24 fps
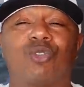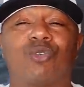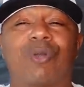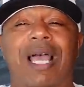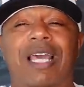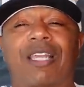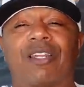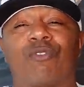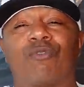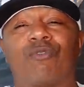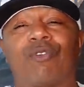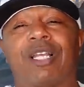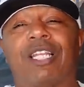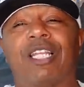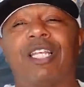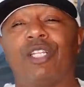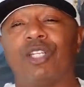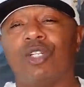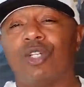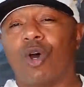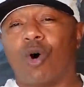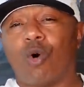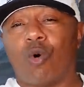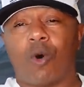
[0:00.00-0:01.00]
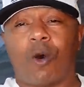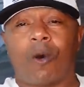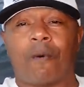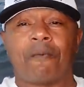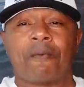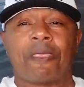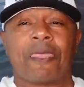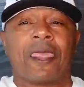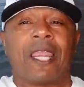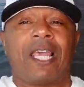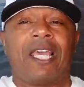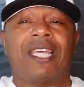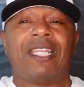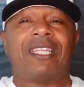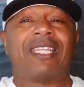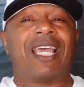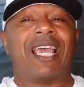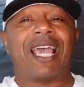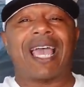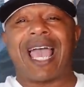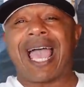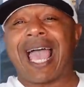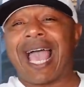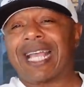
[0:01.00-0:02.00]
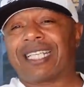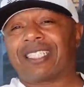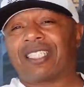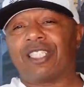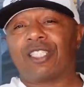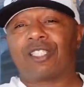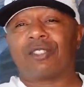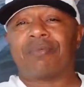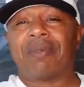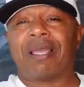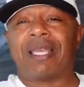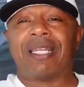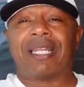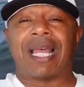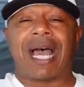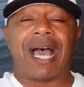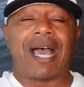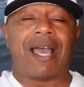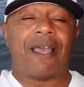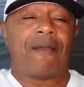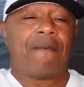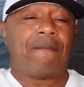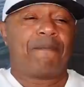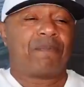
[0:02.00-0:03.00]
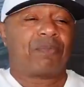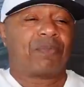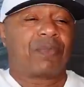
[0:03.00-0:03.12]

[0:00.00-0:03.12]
You got to really know them. And their actions may not